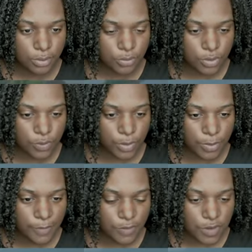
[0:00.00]
Doing a
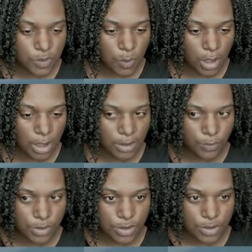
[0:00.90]
bit of a squat
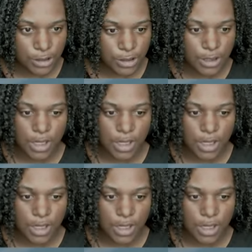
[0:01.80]
and we're taking